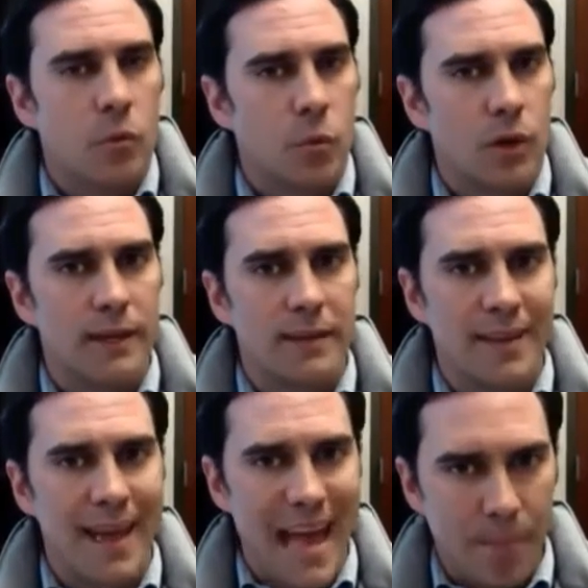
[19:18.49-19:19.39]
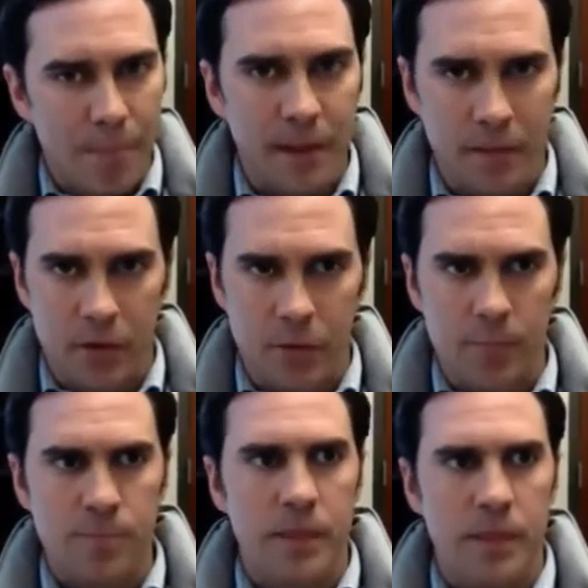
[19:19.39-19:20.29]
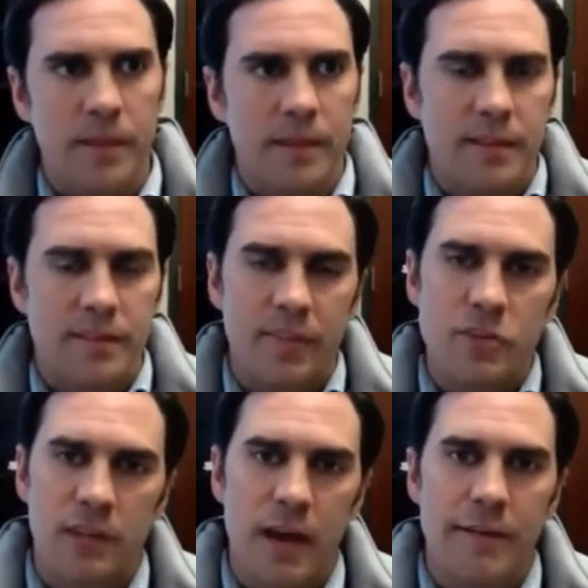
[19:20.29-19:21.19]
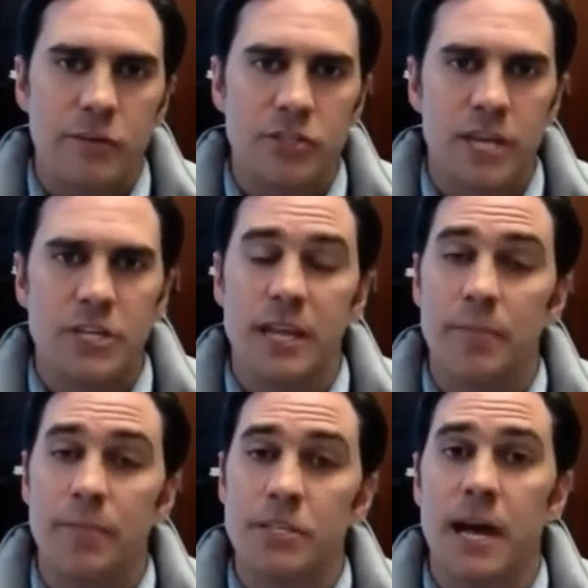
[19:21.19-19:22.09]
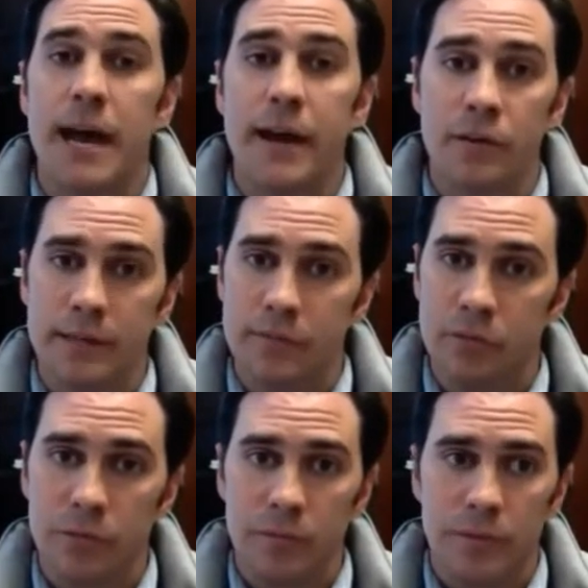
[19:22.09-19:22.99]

What is happening, though, is that there's a conversation at a much higher level.